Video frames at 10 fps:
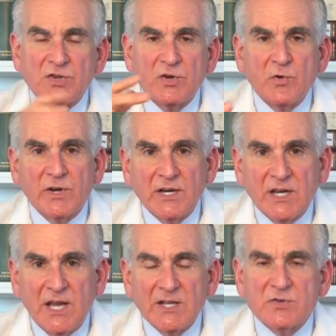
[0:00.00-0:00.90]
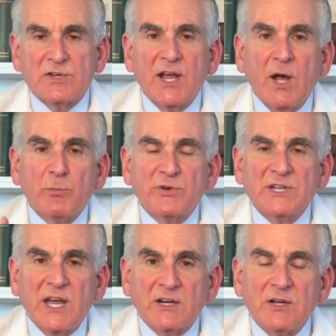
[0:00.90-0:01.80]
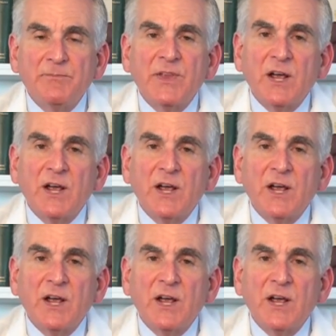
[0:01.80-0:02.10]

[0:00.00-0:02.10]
so you don't get cancer, to help protect